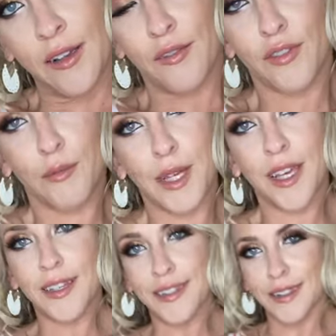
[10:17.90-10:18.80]
For
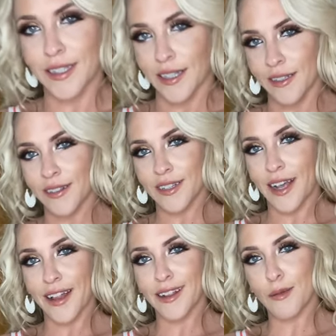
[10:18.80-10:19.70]
me, it's a 10.
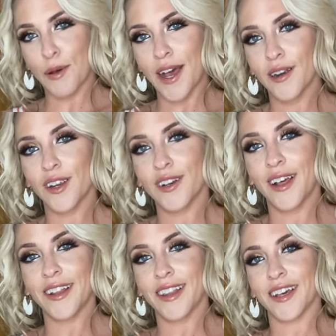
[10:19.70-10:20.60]
I like the pattern,
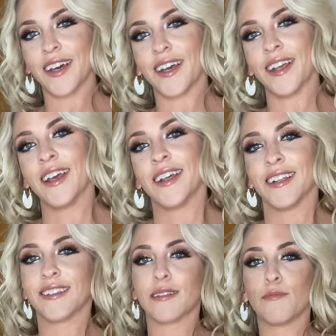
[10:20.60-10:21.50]
I like the cut.
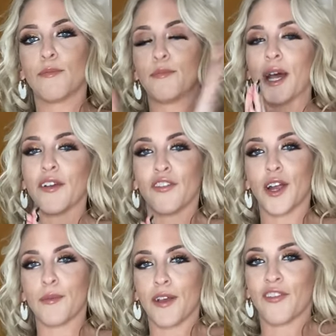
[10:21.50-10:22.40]
This is by
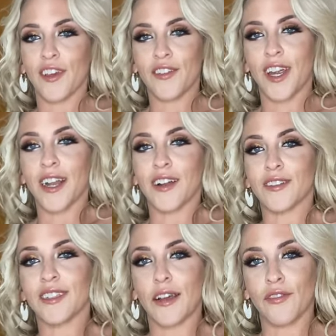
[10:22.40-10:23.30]
far my favorite, and I'll
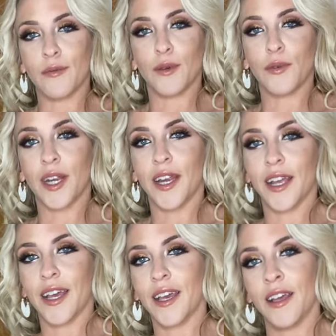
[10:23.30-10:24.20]
definitely be
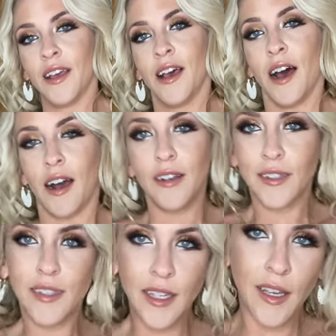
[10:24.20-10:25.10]
wearing it.
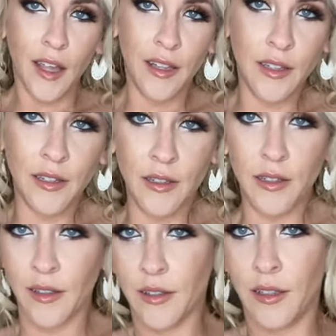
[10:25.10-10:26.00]
Honestly,
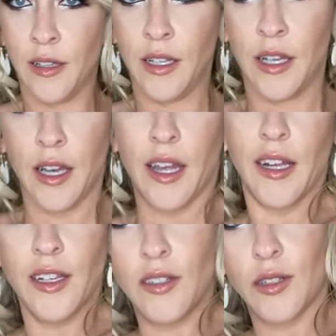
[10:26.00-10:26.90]
I
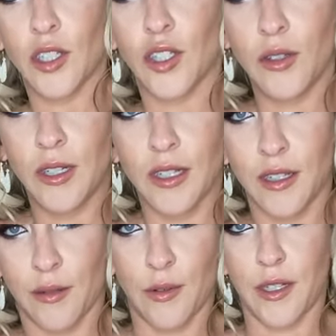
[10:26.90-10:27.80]
could do a shoot in
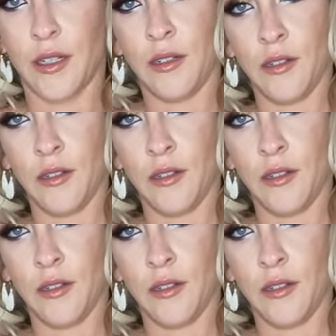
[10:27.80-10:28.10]
this one.